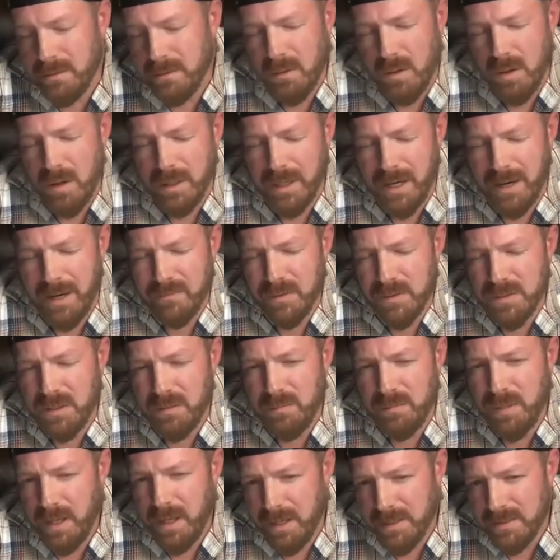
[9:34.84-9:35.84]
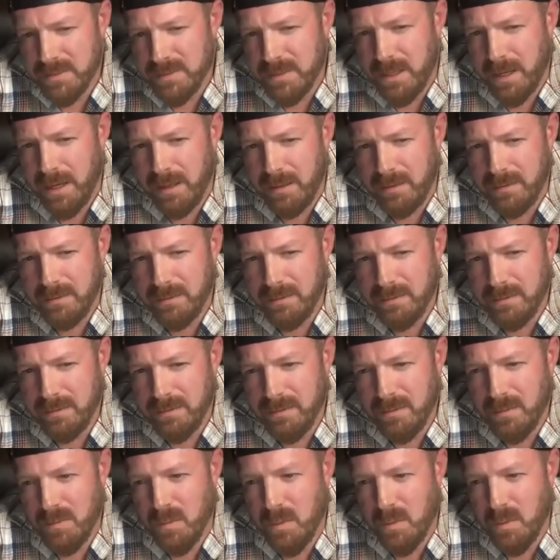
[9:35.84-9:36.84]
long after she passed that
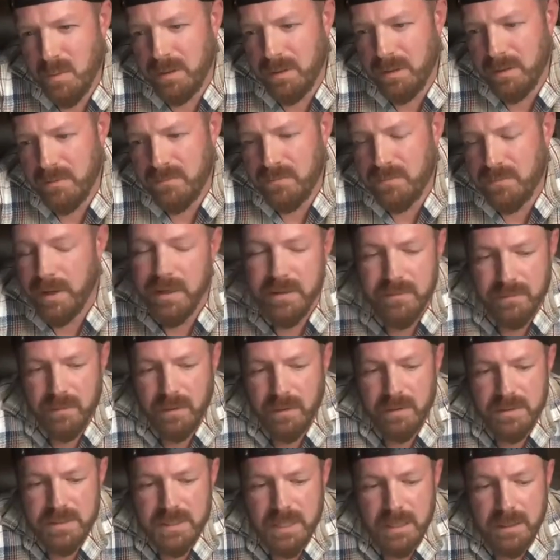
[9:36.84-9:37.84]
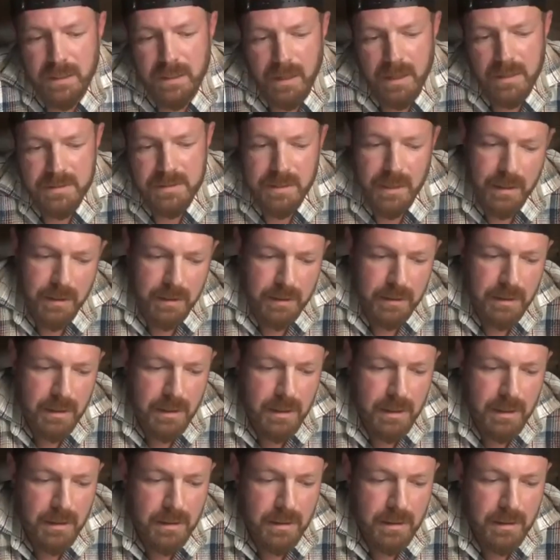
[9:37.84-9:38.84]
one a friend of hers had asked, "Hey,
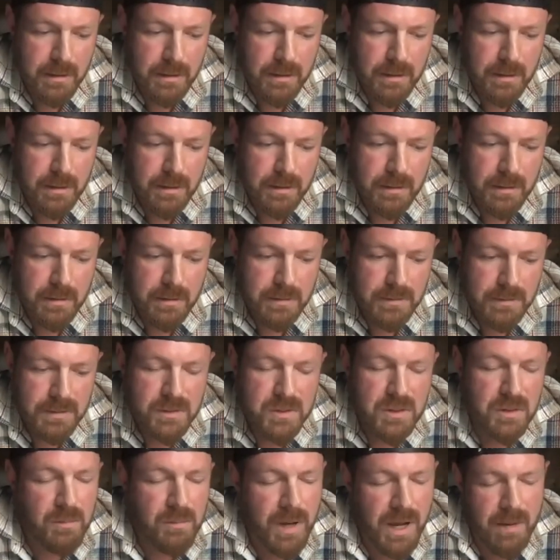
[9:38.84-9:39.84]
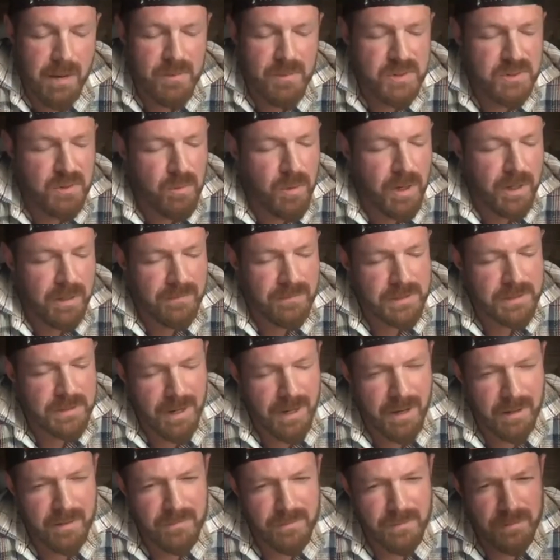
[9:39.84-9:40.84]
since your mom was a wedding
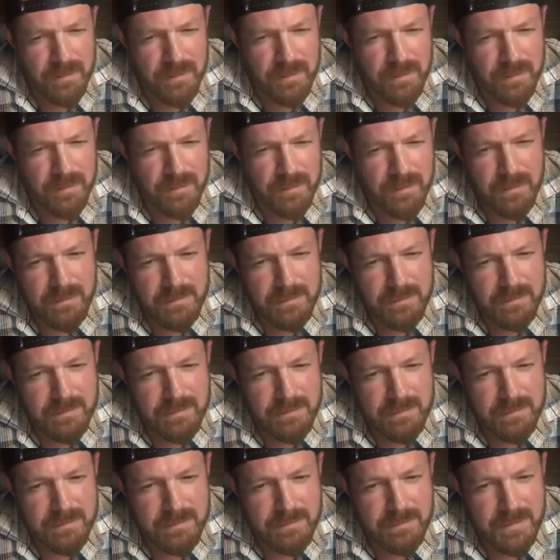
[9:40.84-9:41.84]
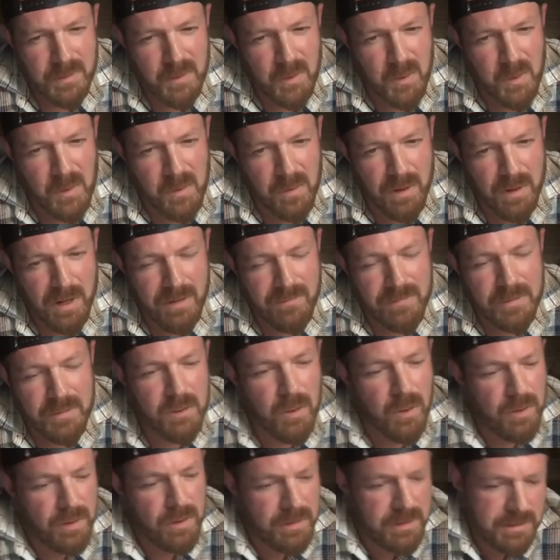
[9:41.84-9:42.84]
photographer, you know, I have a
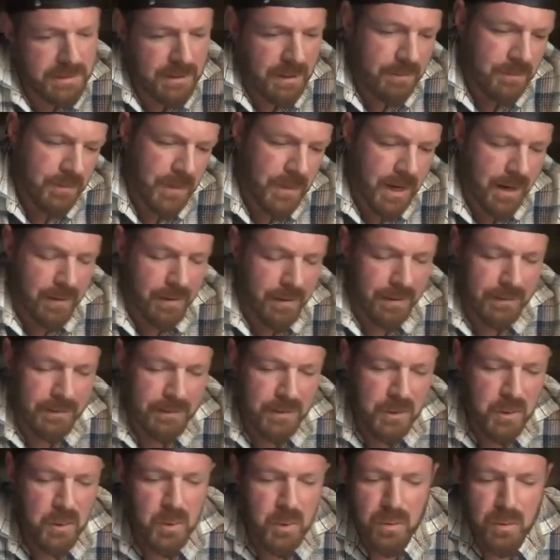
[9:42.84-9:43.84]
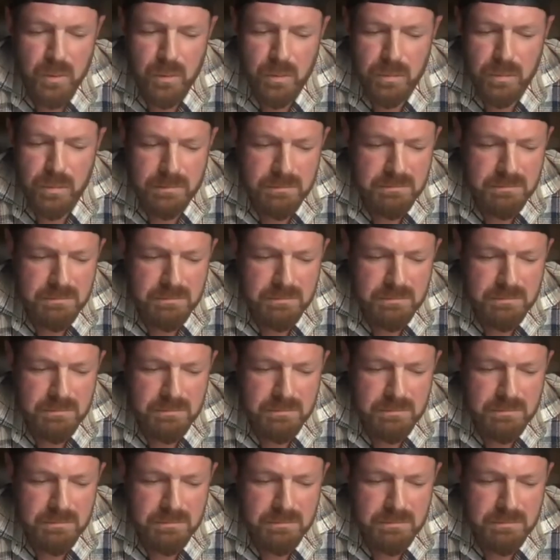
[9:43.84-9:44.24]
daughter that's getting married. Do you